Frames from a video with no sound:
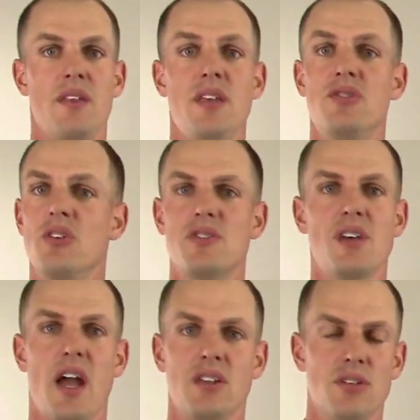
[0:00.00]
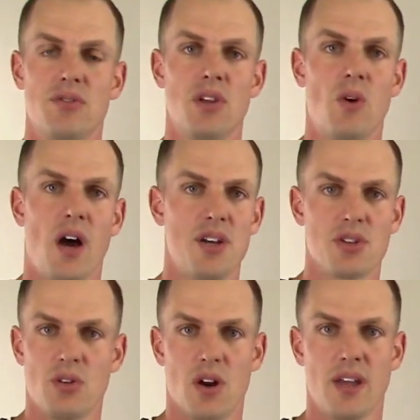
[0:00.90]
These are signs of low
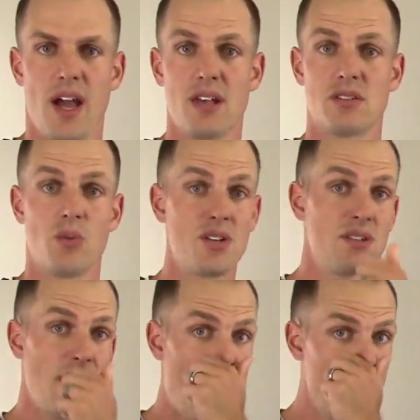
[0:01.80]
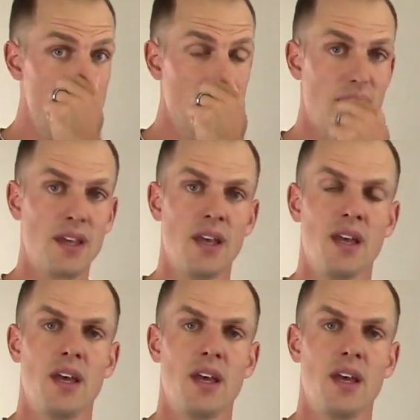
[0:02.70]
hydrochloric acid, which is actually